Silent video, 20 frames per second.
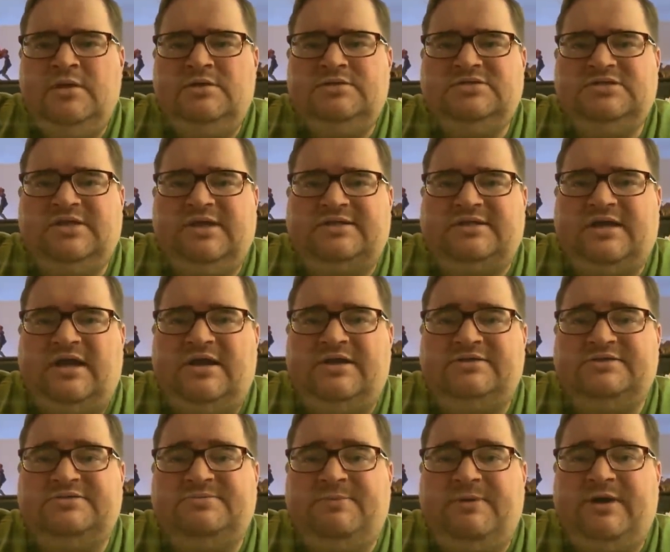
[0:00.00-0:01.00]
Select
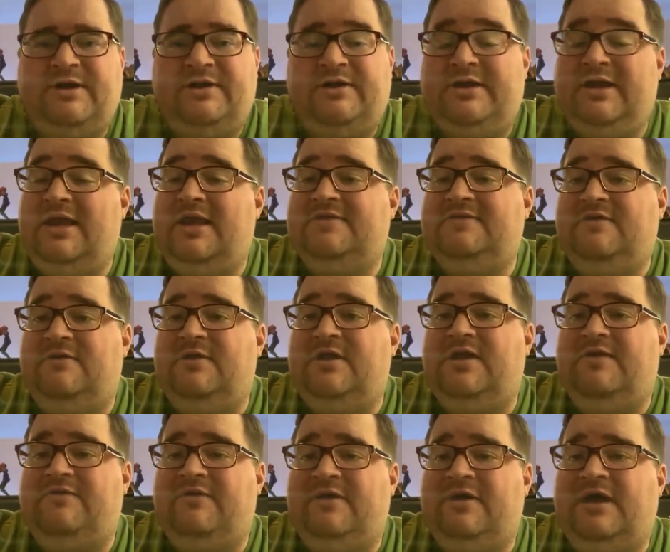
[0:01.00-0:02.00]
Iron Spider. Yeah, Tony,
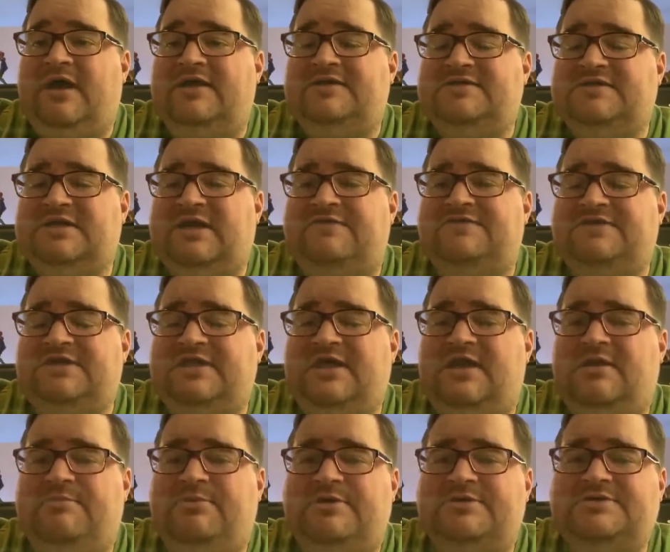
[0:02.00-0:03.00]
I've seen that
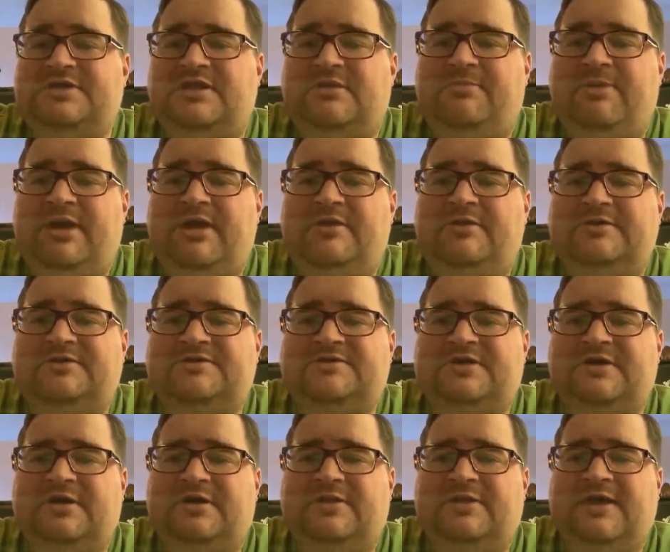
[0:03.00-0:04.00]
in person. The paint looks
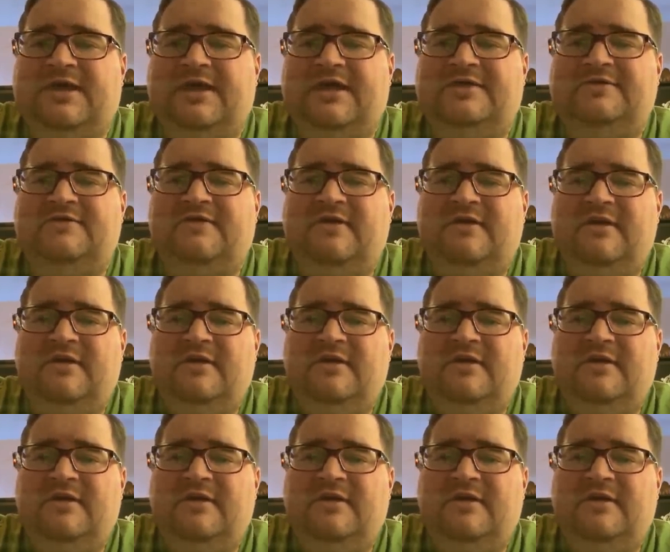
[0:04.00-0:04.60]
good on that.